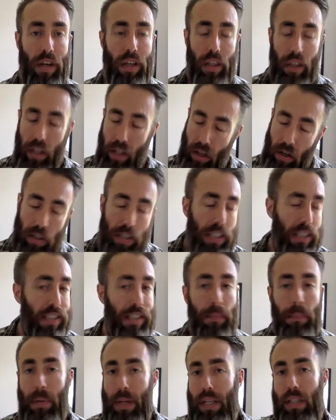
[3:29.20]
The gun is
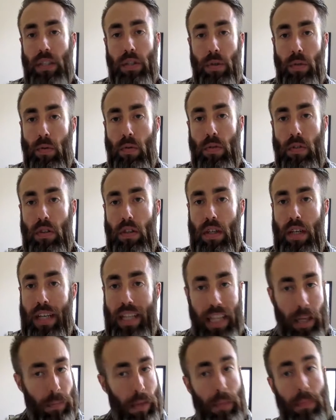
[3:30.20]
simply a tool.
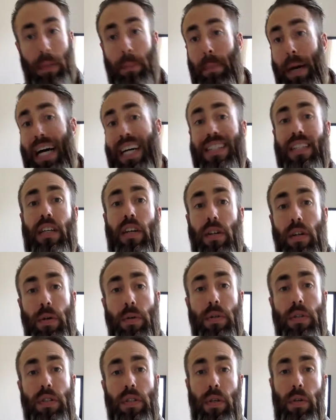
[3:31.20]
There may be bad gun
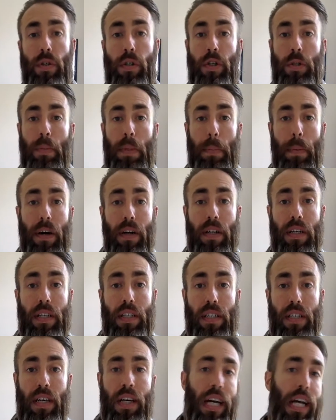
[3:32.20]
owners who should be
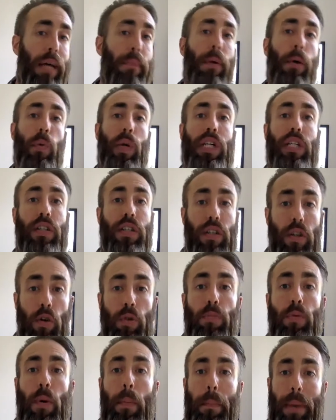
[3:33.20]
punished, but we should no
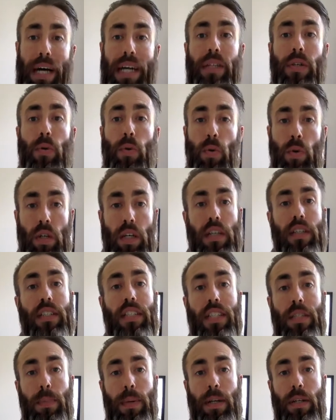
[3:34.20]
more ban all
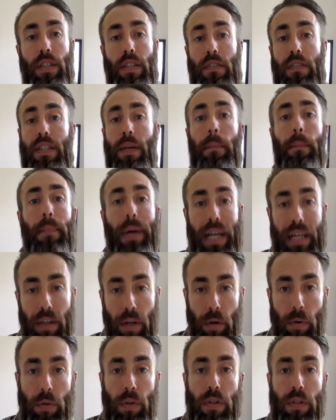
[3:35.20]
guns because of some bad
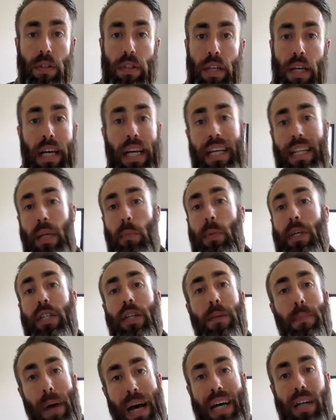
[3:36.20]
owners than we
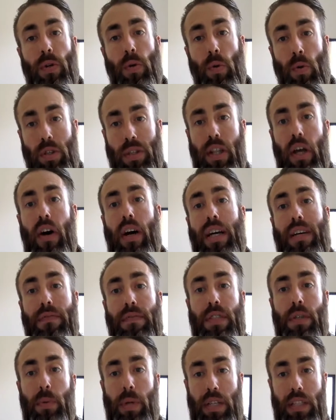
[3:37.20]
should ban all
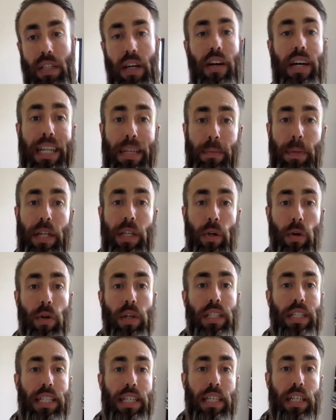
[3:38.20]
knives when a tiny
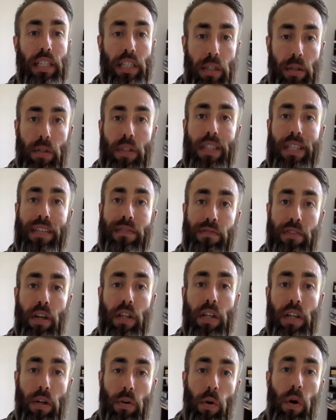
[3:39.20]
minority are used in
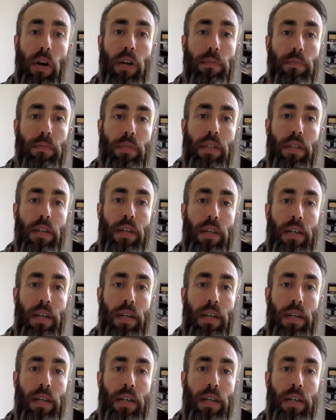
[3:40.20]
violent crimes.